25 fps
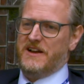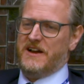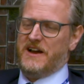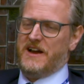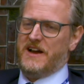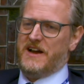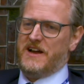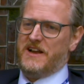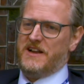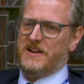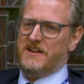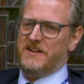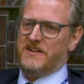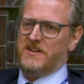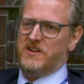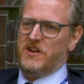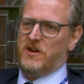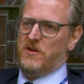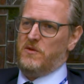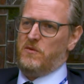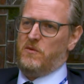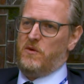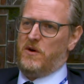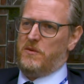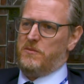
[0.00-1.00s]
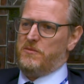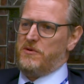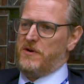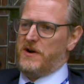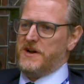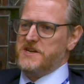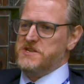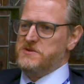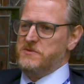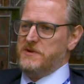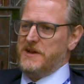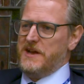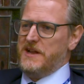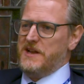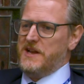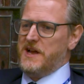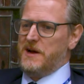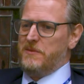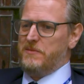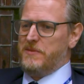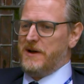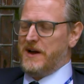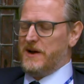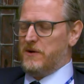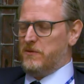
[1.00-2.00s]
And, you know, what price we end
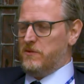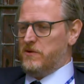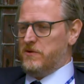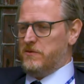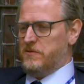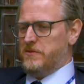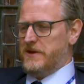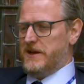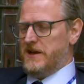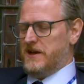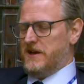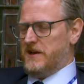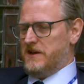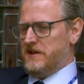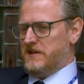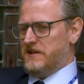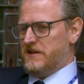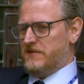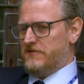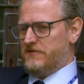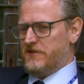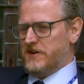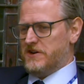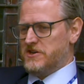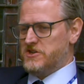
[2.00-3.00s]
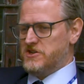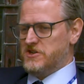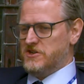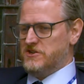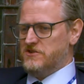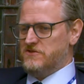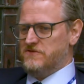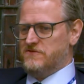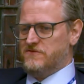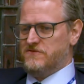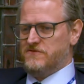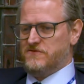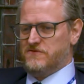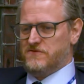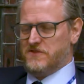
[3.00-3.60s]
up at will be a function of